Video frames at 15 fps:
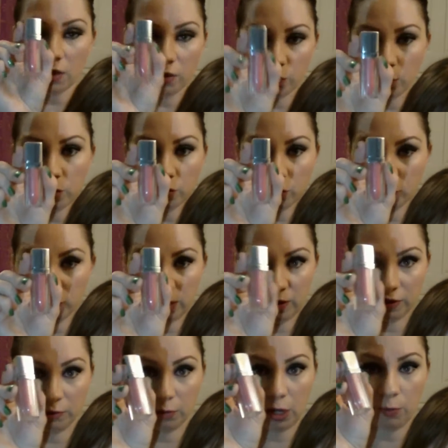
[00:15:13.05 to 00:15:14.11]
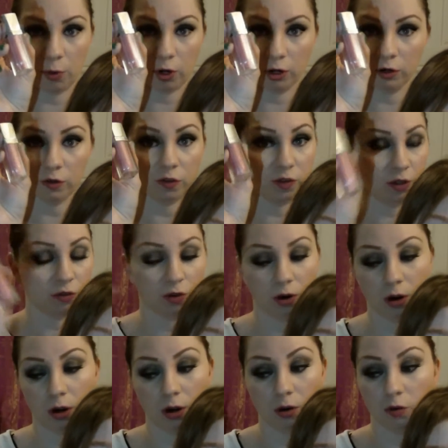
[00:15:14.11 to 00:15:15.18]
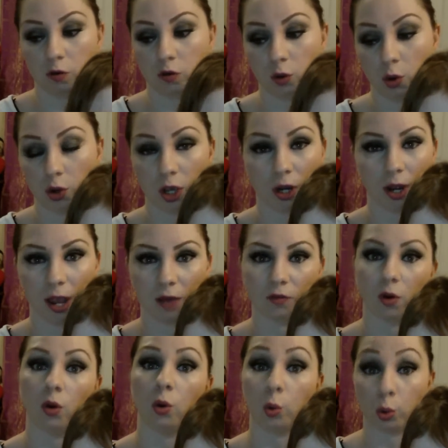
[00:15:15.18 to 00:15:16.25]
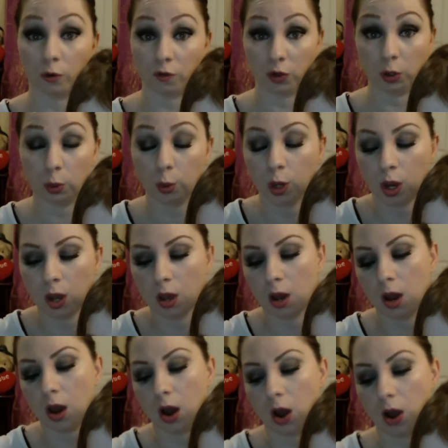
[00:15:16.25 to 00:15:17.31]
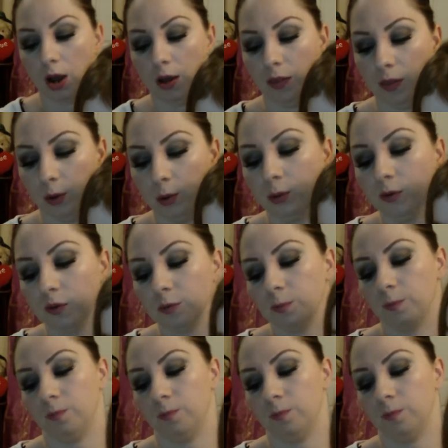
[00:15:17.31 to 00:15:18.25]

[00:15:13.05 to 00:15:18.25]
This one also stays in my purse. These are so good. I have a whole review on those.